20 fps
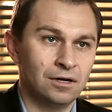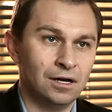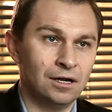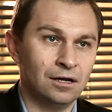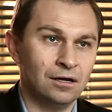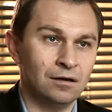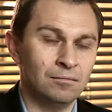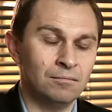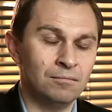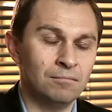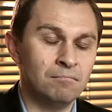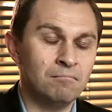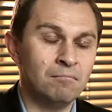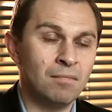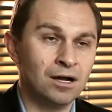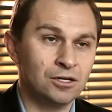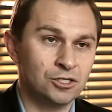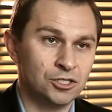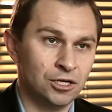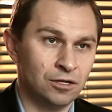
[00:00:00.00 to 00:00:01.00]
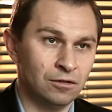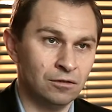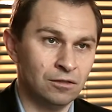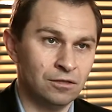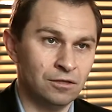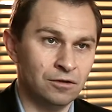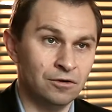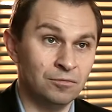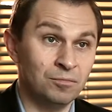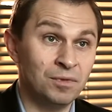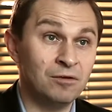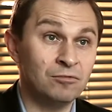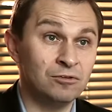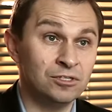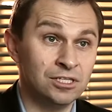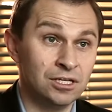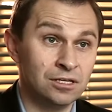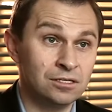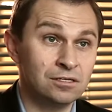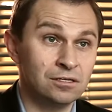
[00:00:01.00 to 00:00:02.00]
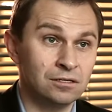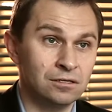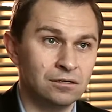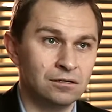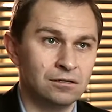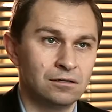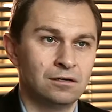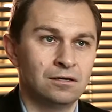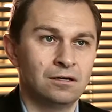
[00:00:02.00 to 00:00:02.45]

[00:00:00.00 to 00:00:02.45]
um, much healthier and be resistant